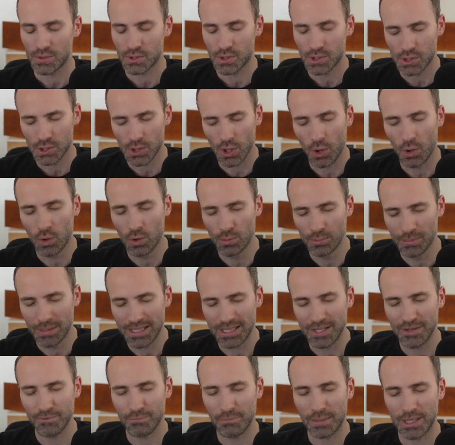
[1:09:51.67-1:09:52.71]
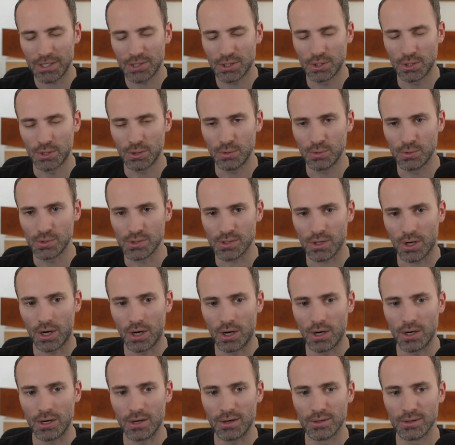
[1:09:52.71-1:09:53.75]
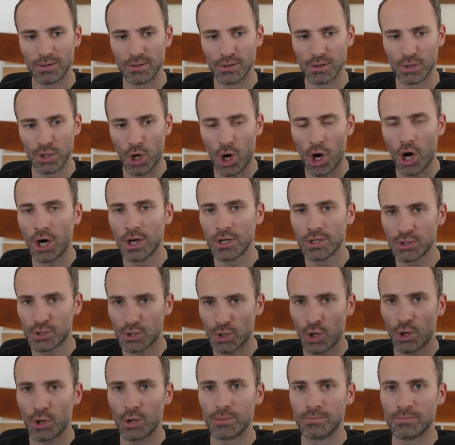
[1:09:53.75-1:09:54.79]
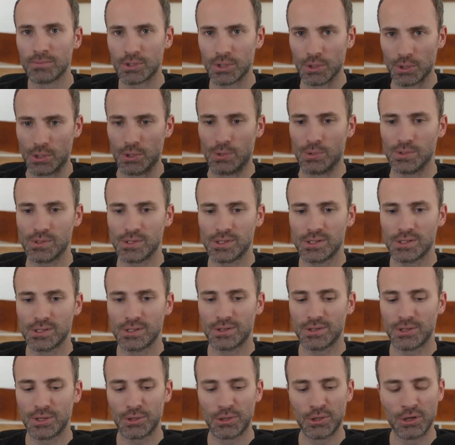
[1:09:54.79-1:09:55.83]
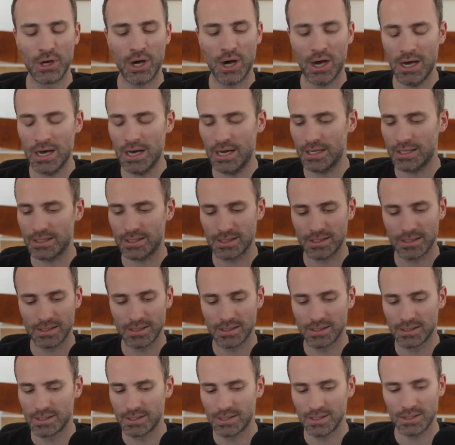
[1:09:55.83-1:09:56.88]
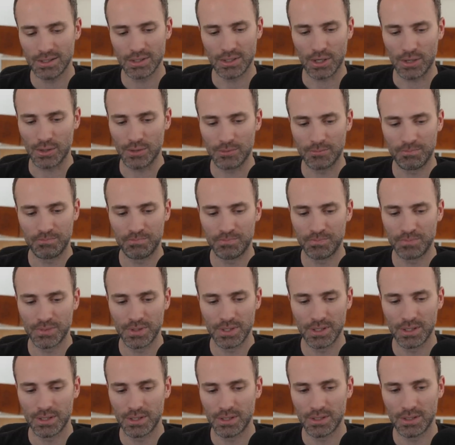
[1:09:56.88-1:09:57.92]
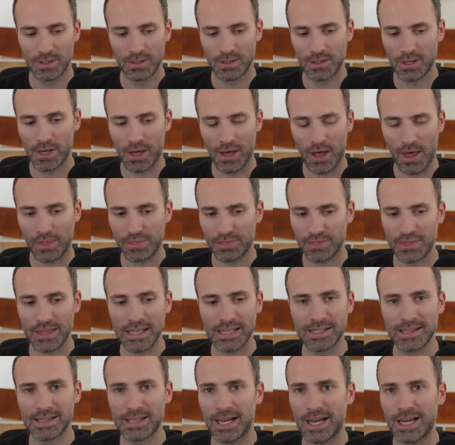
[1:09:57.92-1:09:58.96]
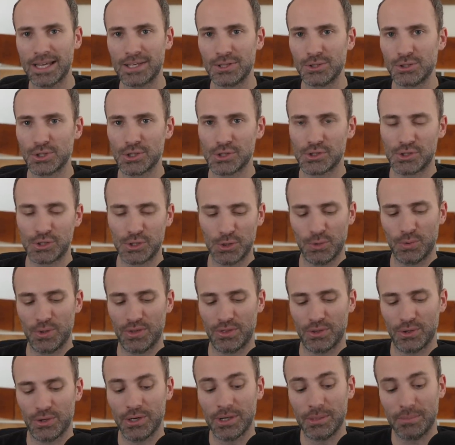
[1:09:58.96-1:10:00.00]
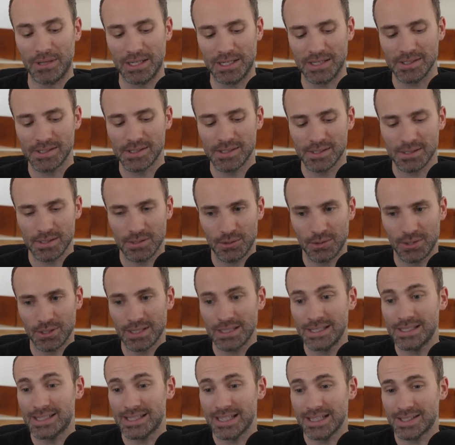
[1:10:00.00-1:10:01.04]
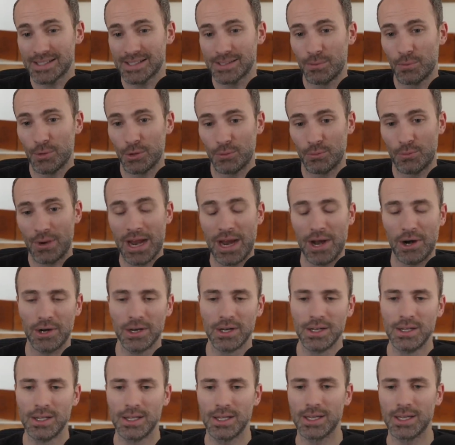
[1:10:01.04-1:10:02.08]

so many of my to-dos are long-term to-dos. They're not you know, a thing that I can just do in 30 minutes, or at least that's somewhat rare.